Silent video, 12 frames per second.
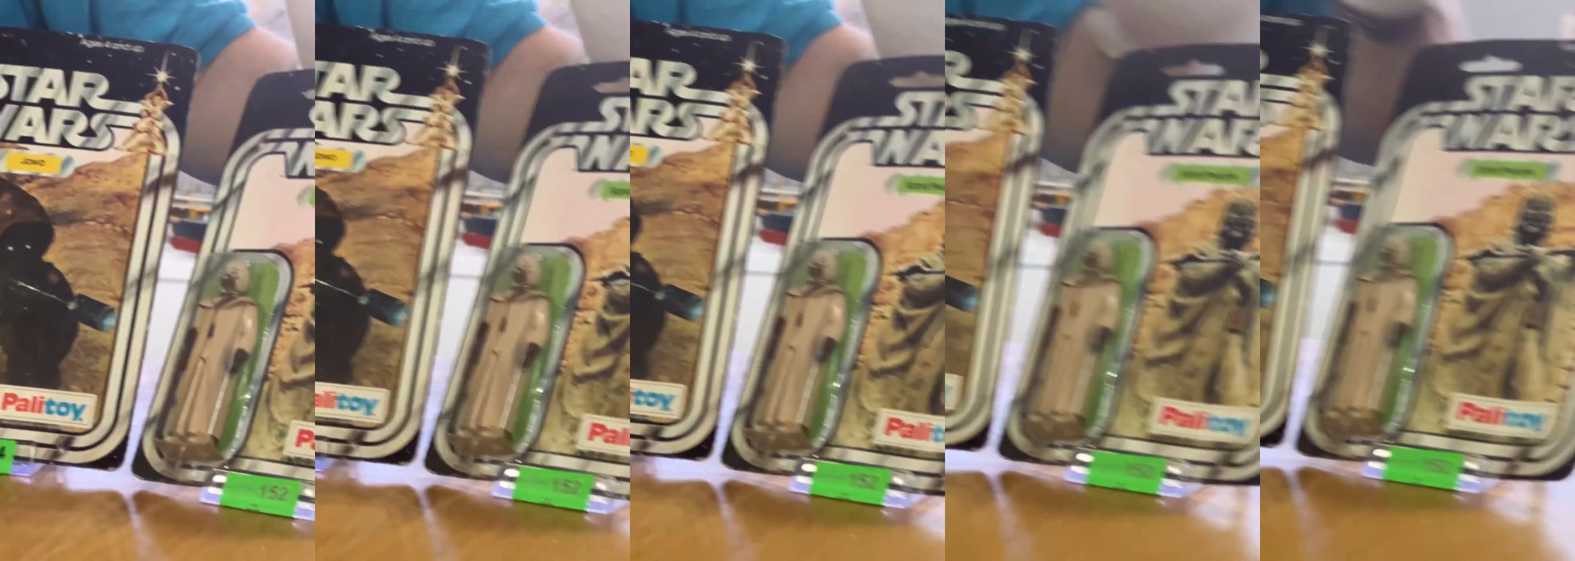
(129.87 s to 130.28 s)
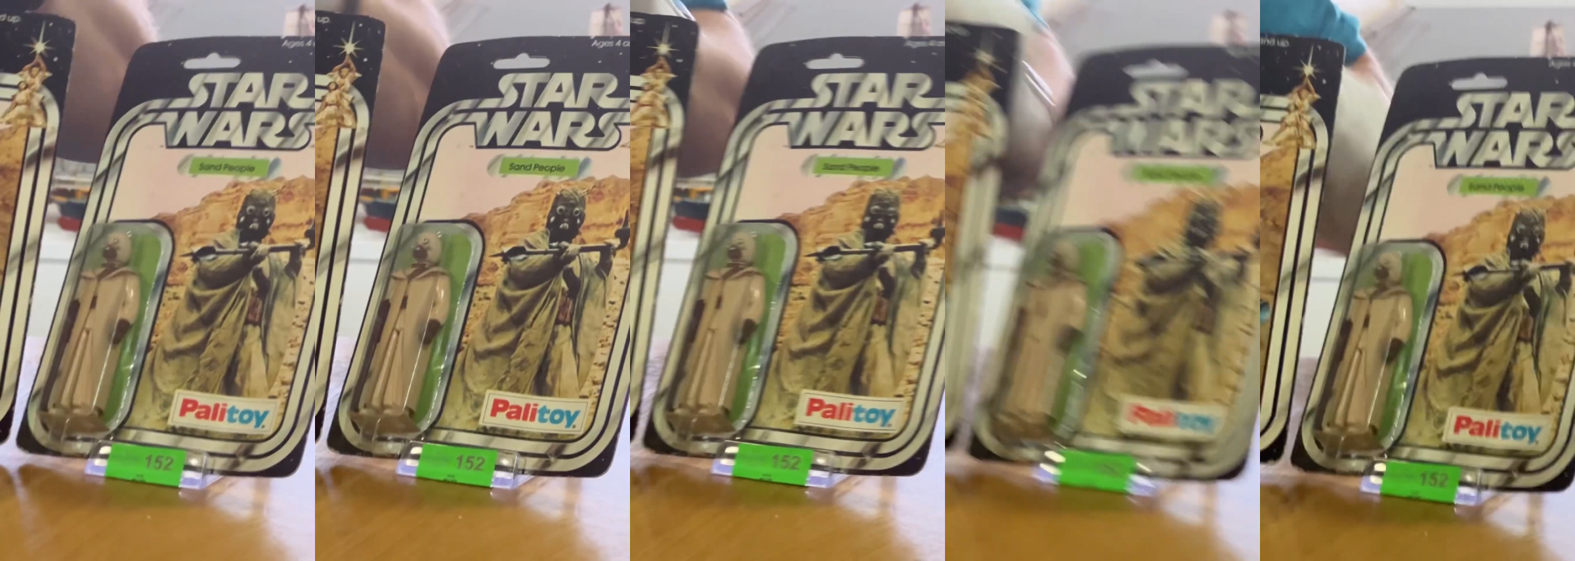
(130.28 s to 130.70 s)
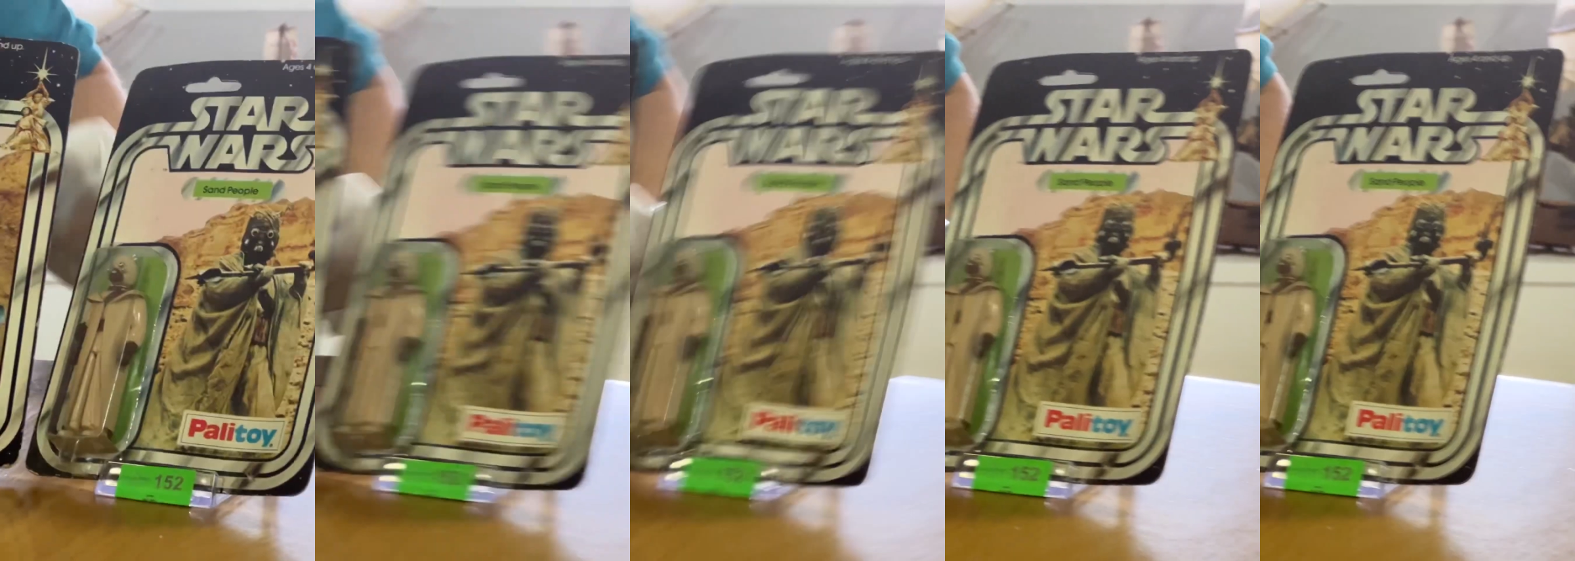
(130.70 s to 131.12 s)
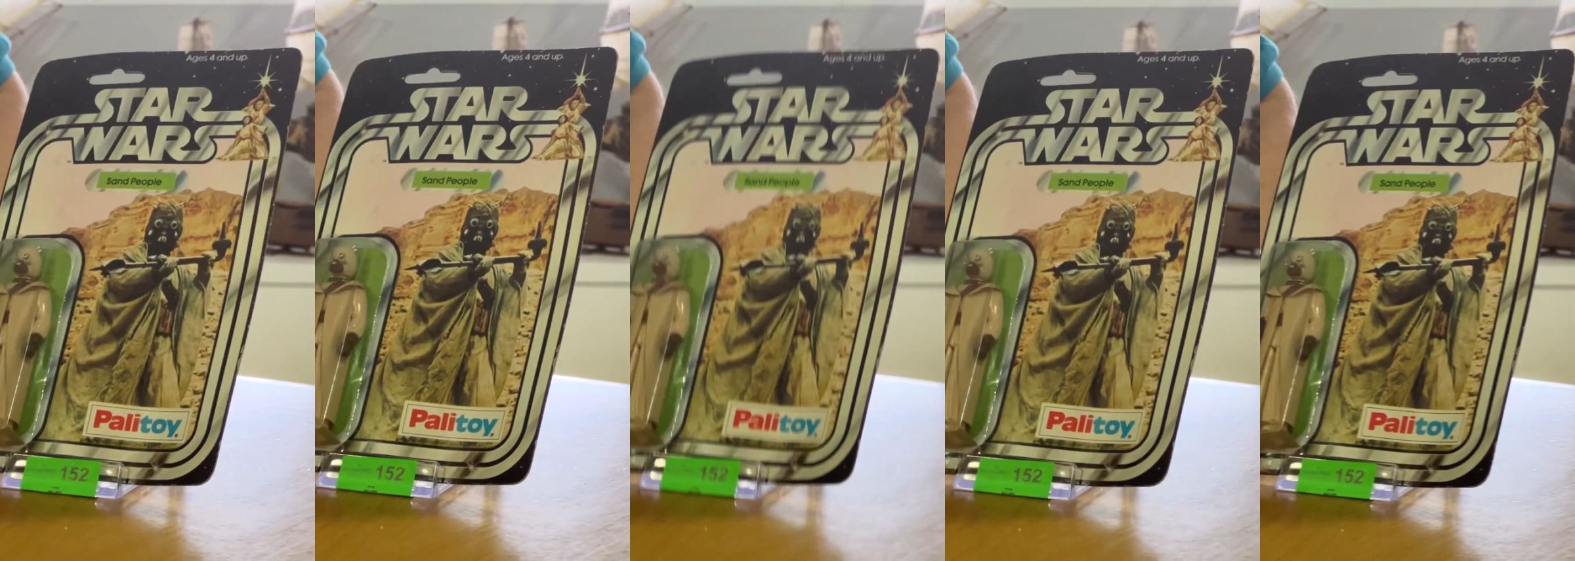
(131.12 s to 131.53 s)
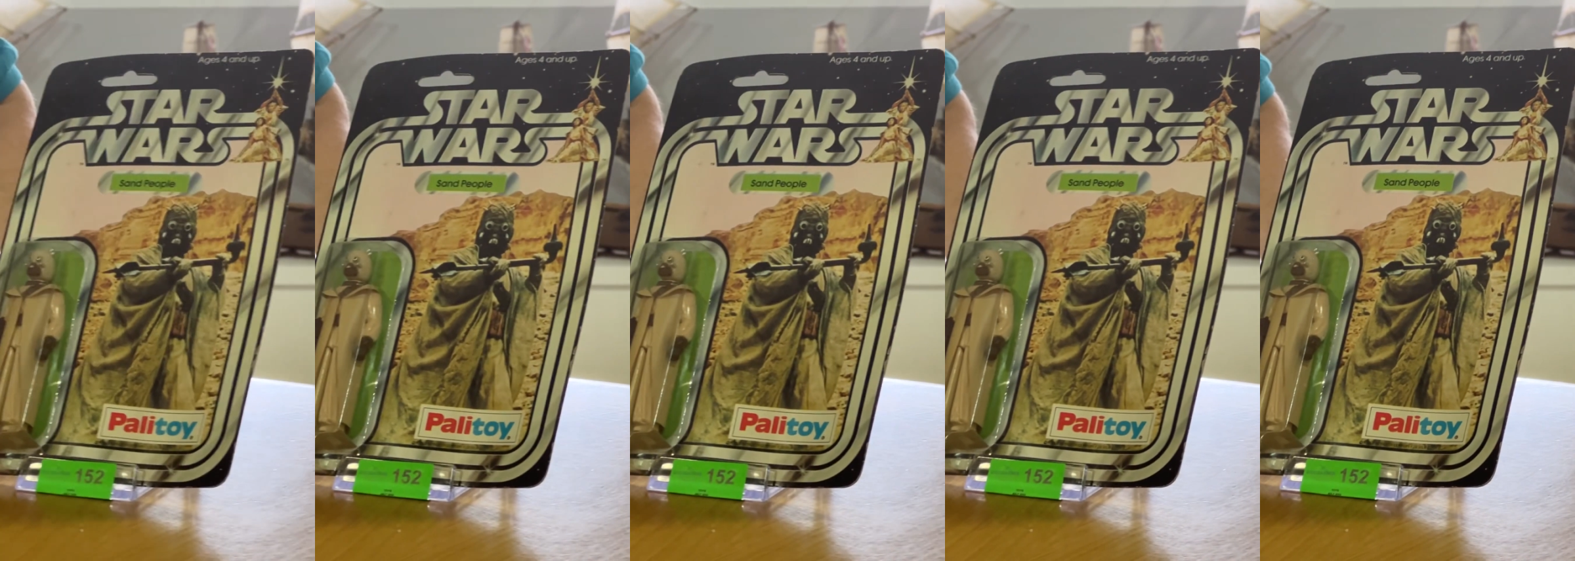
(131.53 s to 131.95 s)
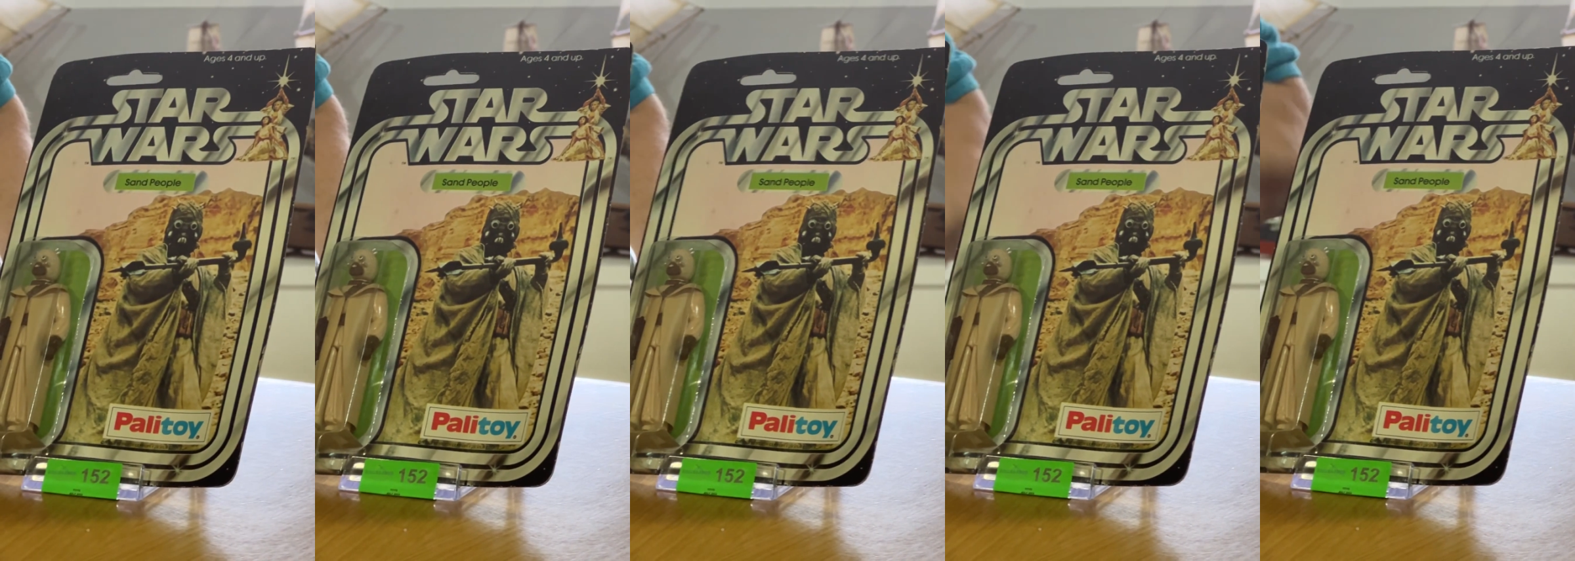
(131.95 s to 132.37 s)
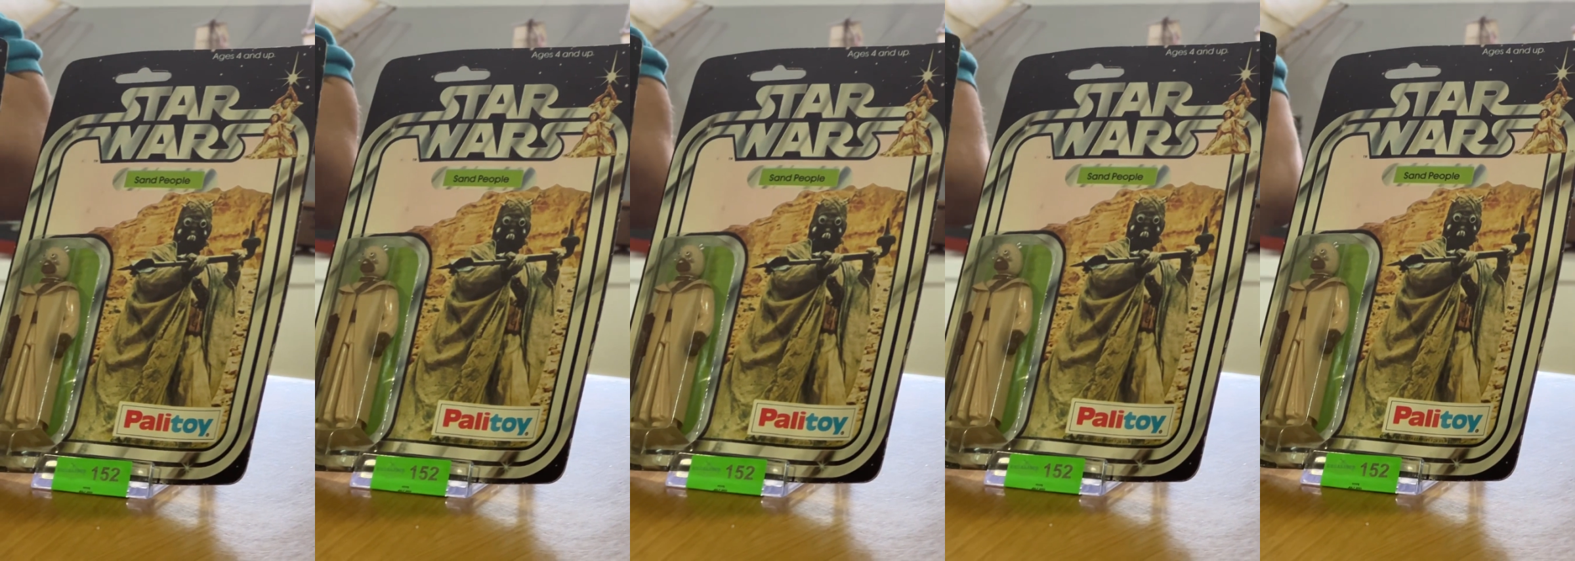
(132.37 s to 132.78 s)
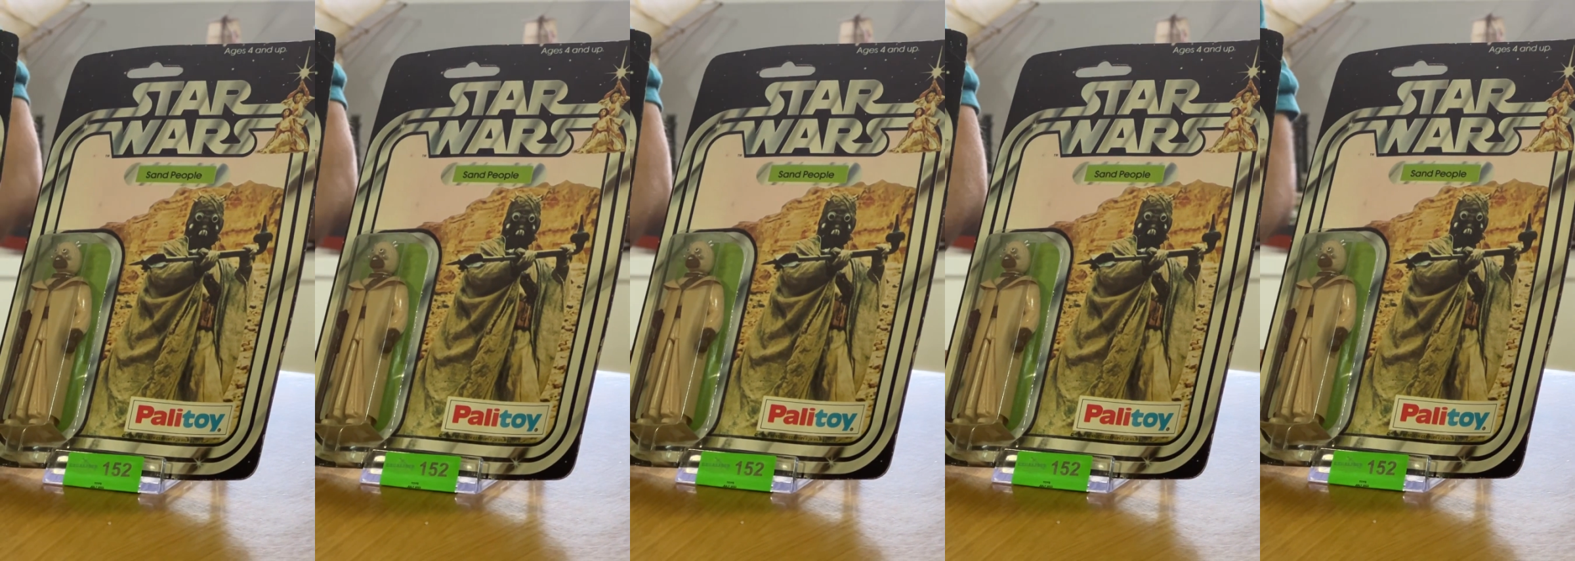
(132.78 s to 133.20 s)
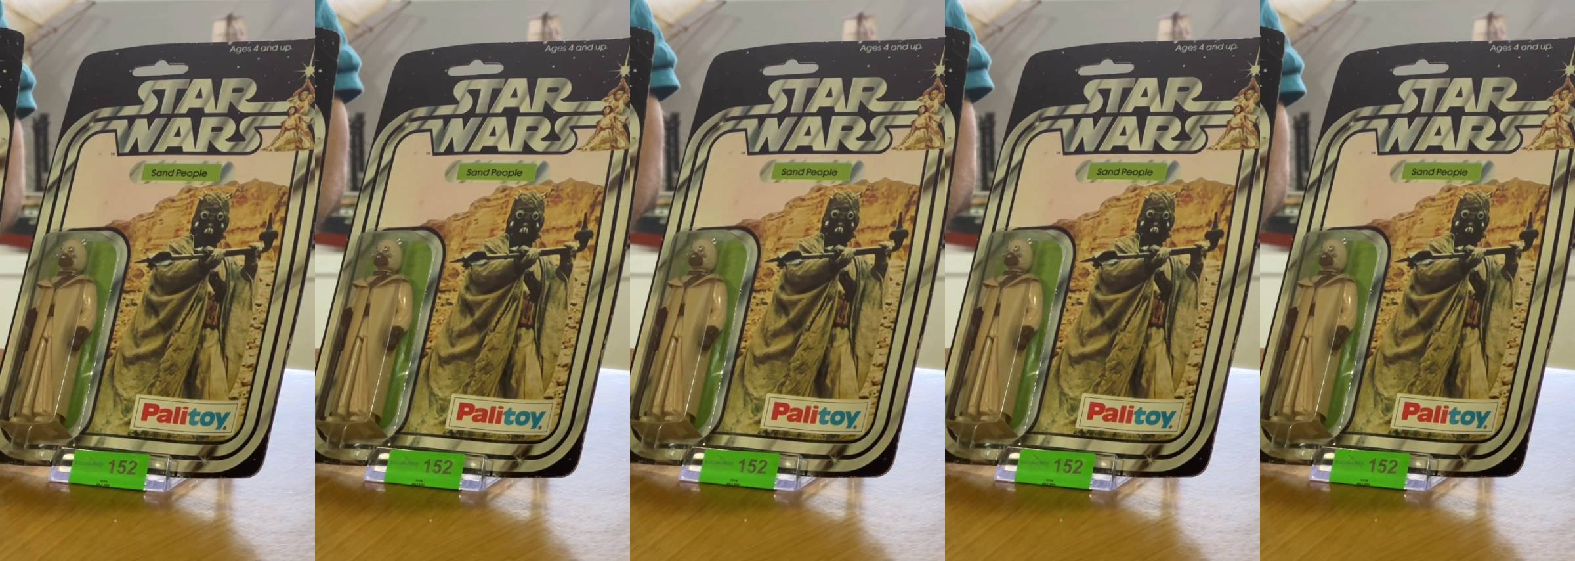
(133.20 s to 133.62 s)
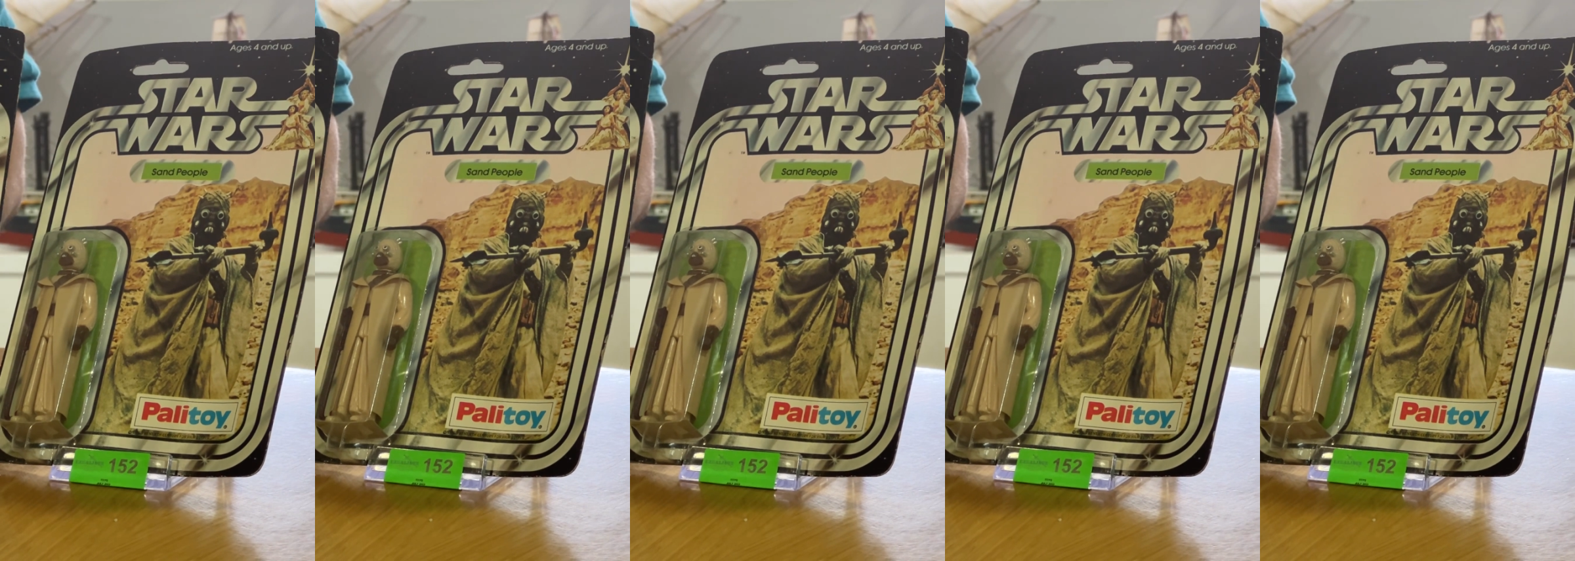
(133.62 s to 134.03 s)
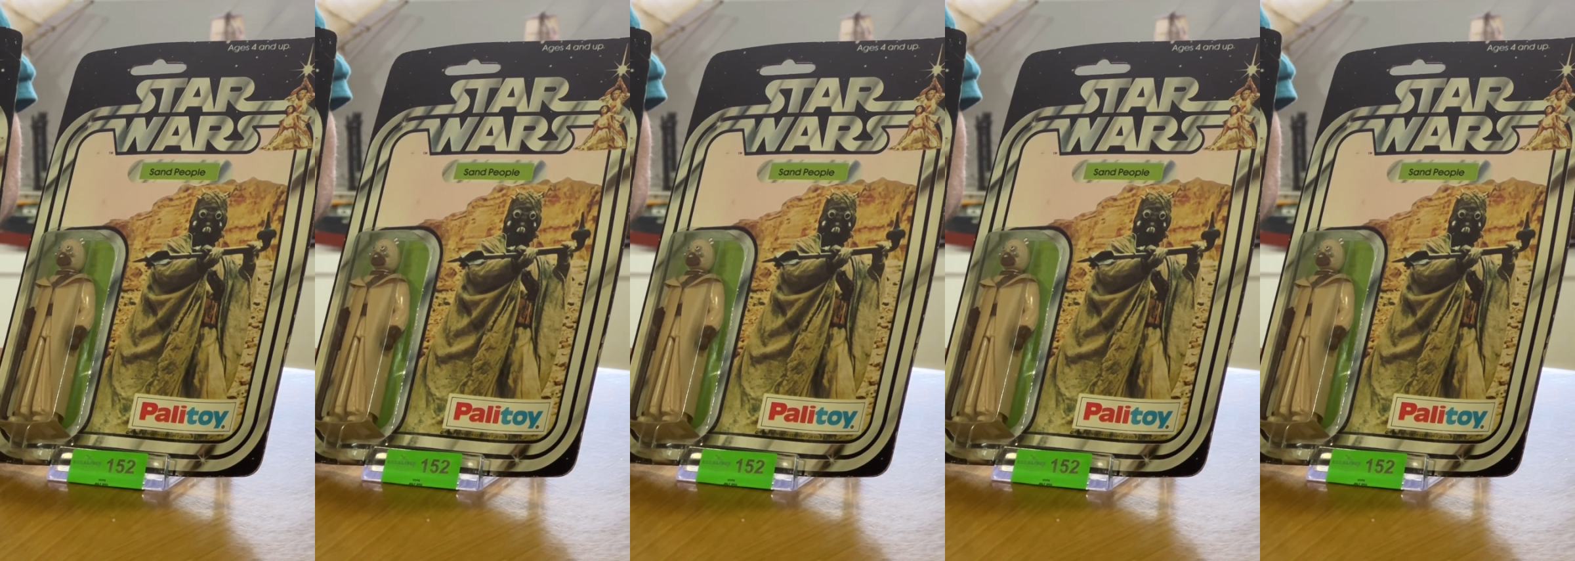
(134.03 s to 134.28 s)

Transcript: No face is visible, so there are no lips to read.